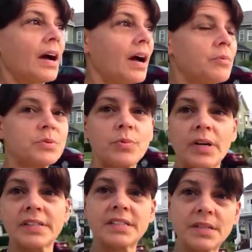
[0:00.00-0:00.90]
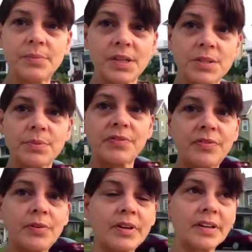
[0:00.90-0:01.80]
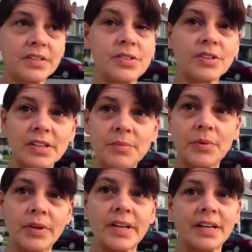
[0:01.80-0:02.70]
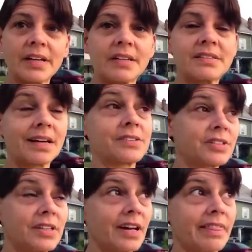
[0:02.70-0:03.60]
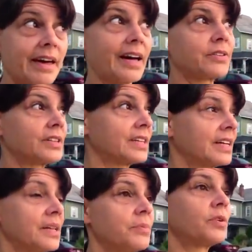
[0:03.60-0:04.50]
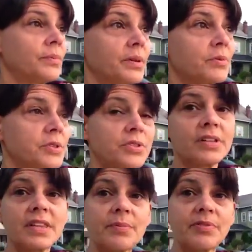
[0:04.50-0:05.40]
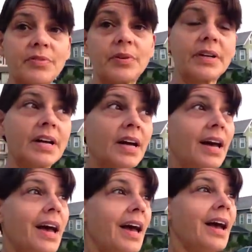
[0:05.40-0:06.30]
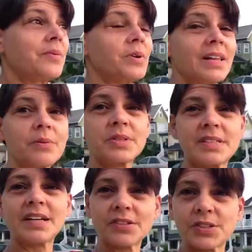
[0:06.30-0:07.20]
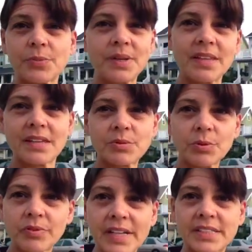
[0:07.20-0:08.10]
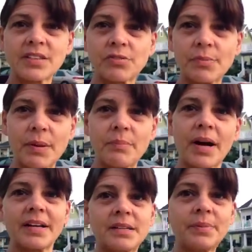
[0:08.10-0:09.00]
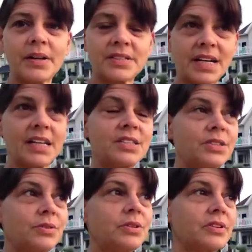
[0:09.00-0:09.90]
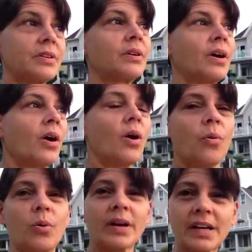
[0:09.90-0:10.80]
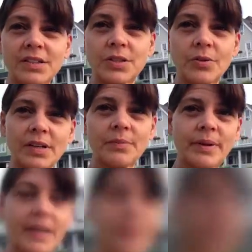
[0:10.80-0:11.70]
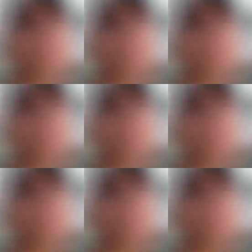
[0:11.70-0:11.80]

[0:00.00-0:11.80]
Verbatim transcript: I was walking to the beach before. It's early morning. It's actually not that early anymore, but it was early before. And while I was there, so many things were racing through my mind about Tidy Tutor and what I could talk about.